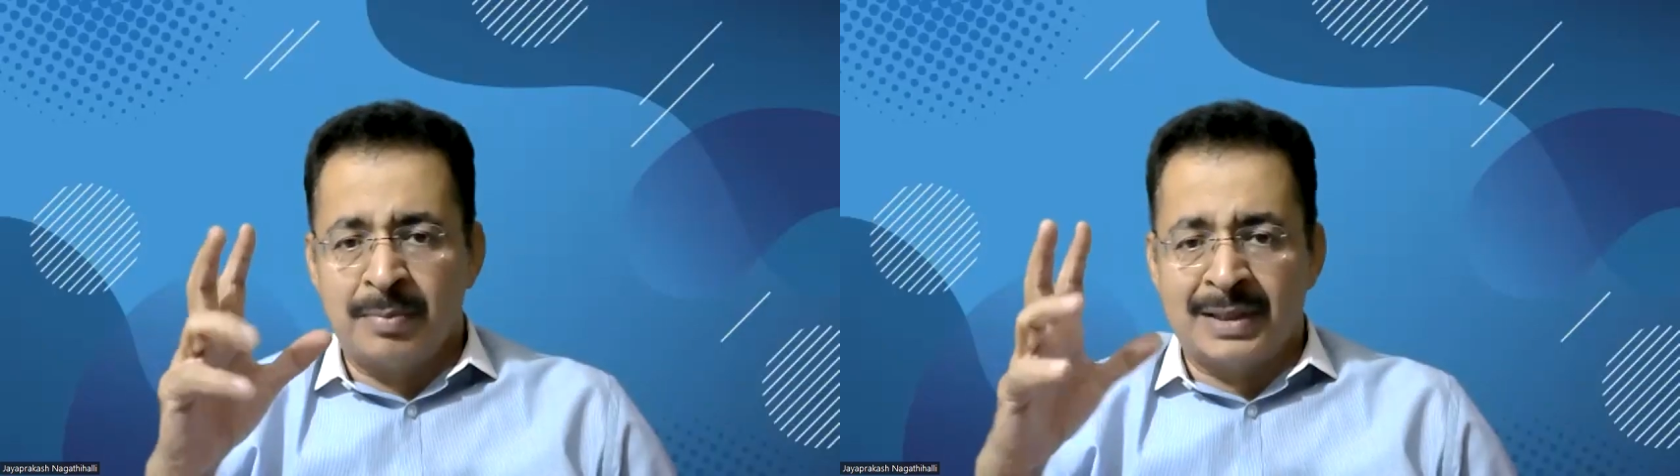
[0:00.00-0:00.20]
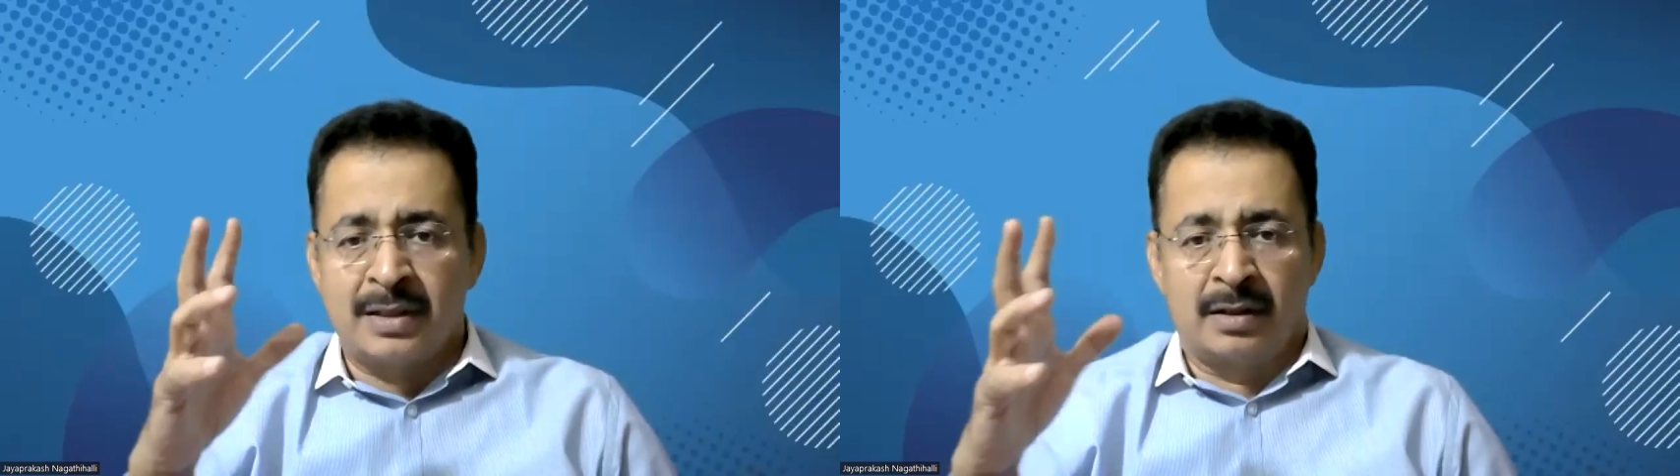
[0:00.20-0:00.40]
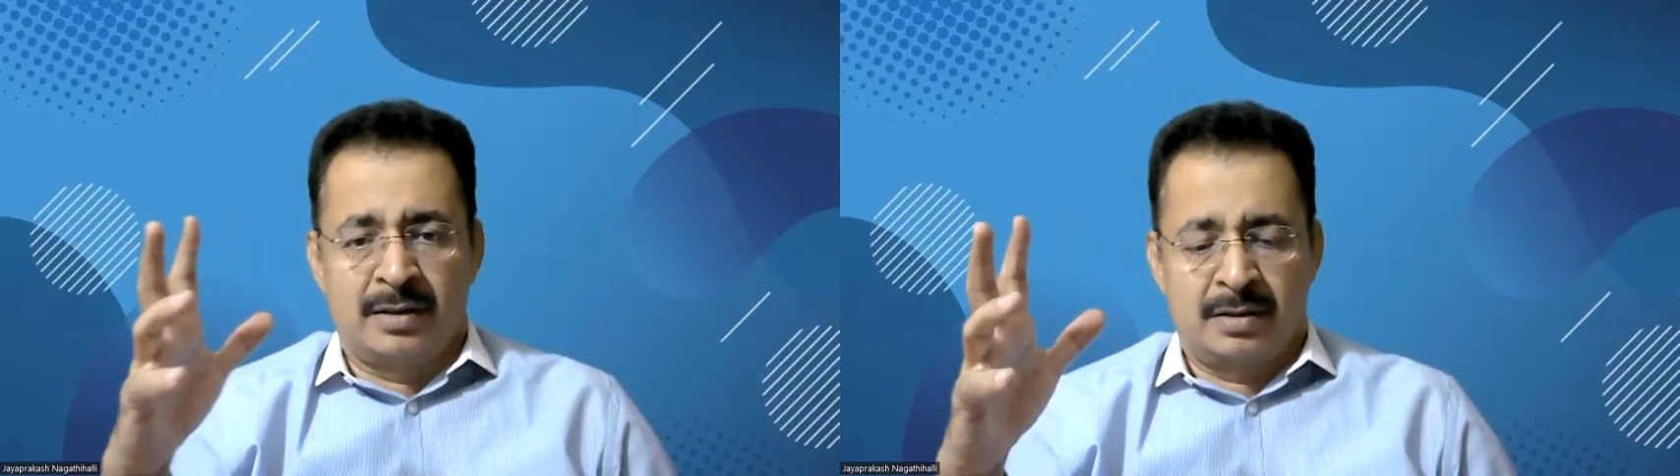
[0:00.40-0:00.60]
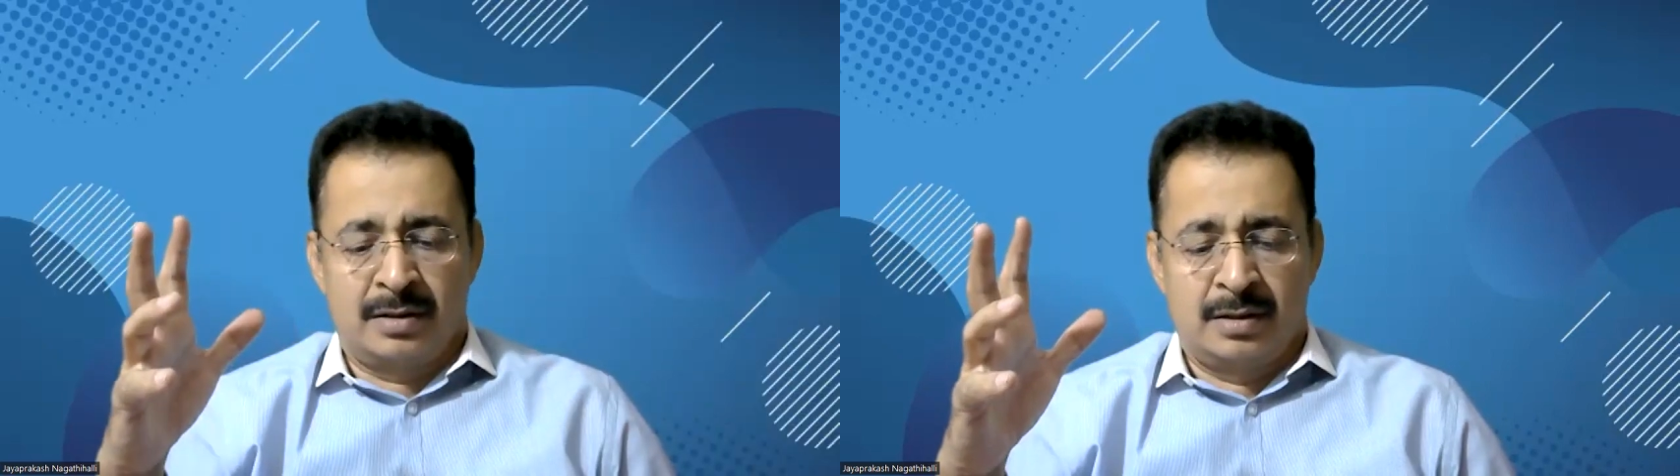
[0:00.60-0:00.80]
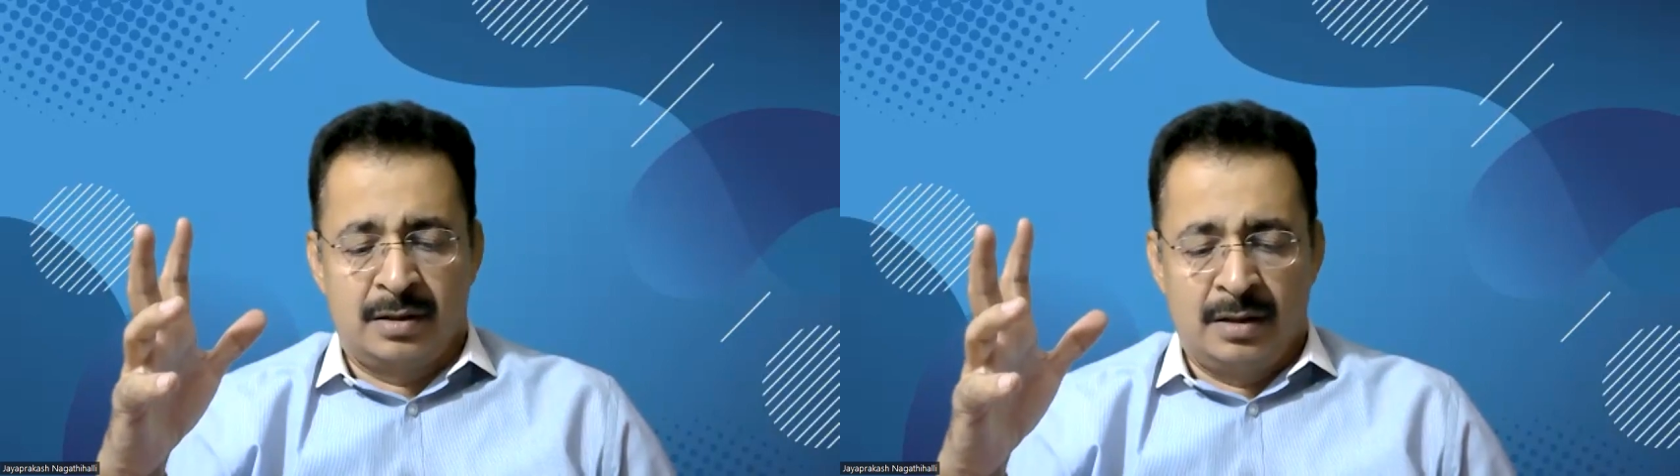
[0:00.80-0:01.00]
method.
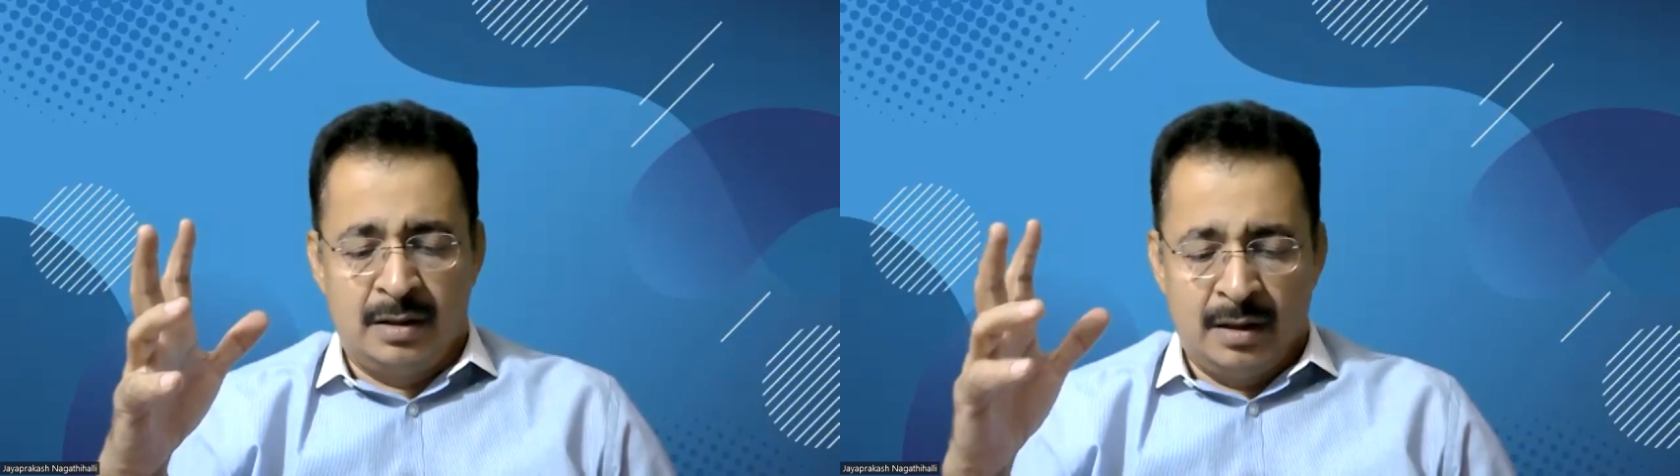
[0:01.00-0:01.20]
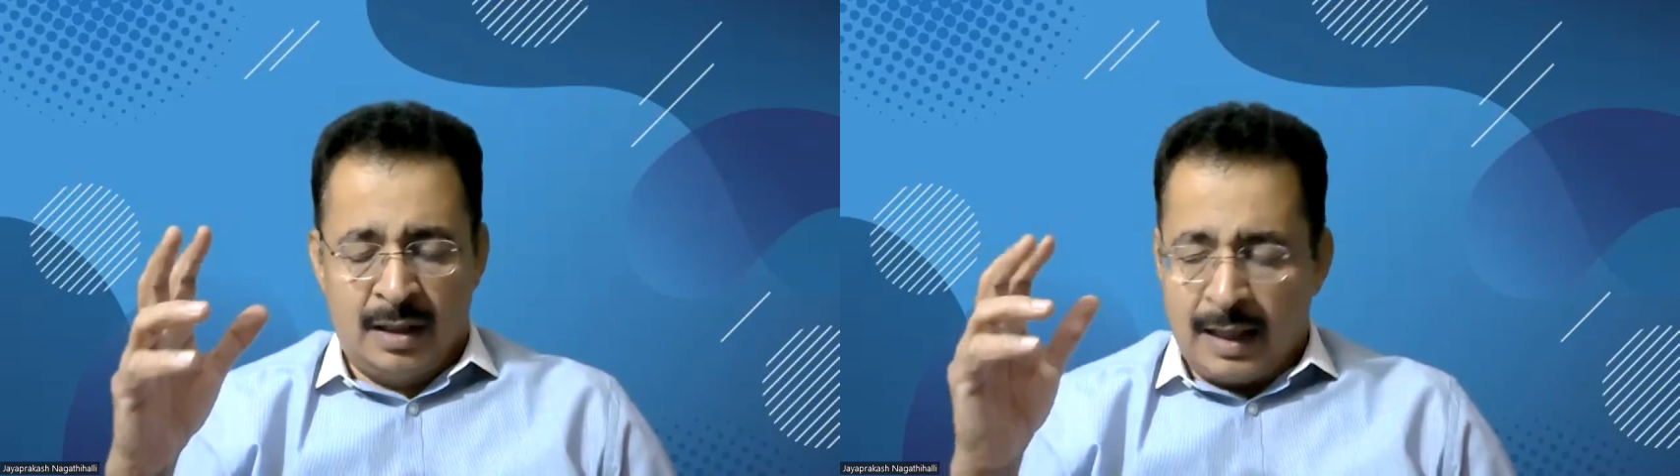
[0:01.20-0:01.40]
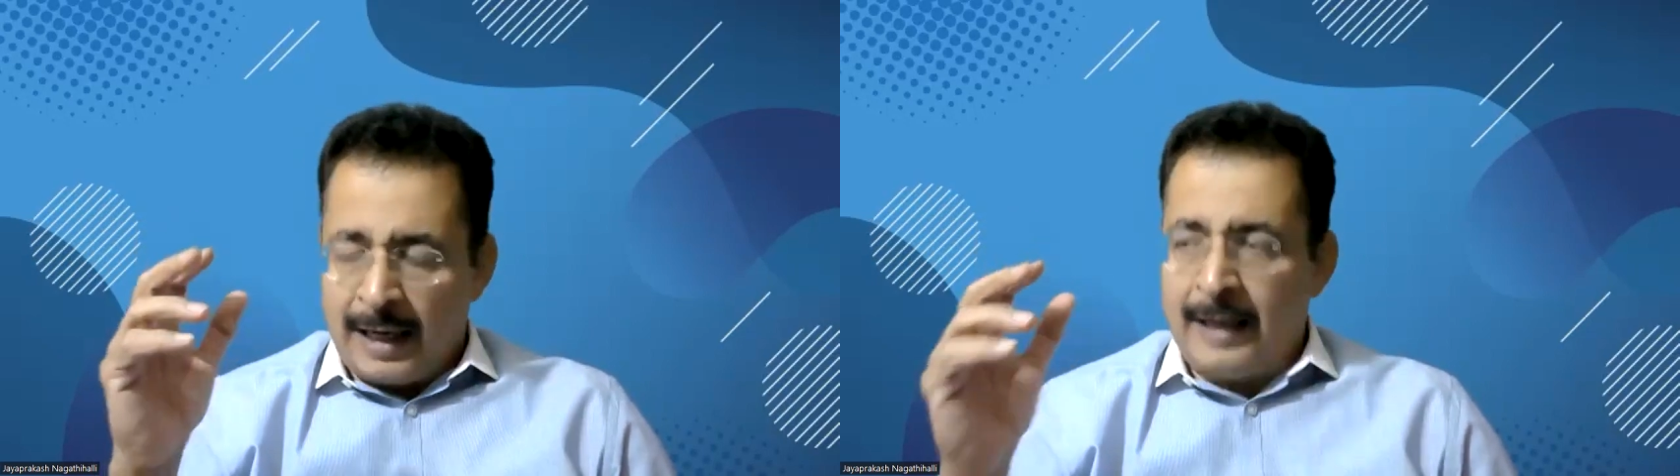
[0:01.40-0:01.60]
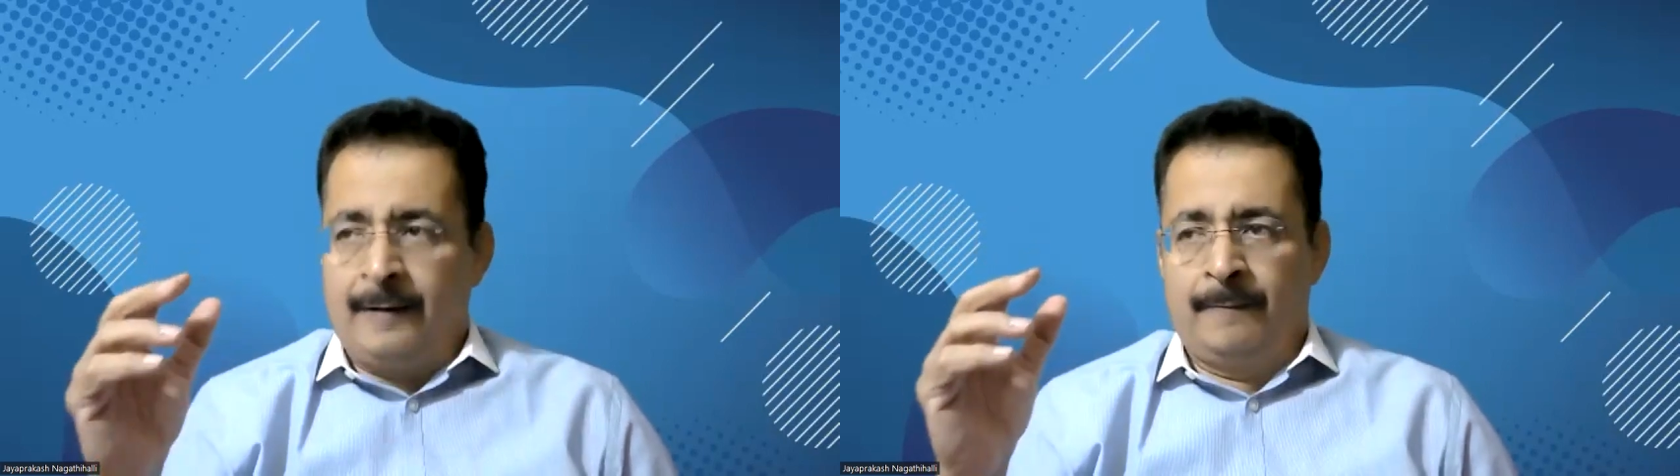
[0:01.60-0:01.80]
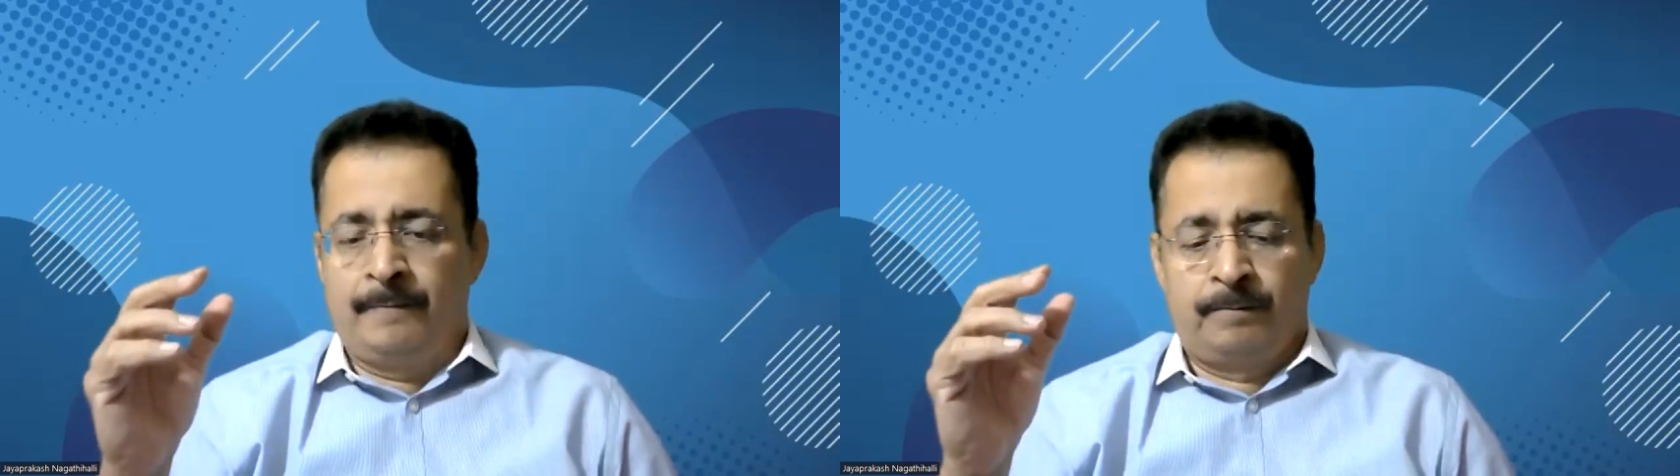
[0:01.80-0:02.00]
And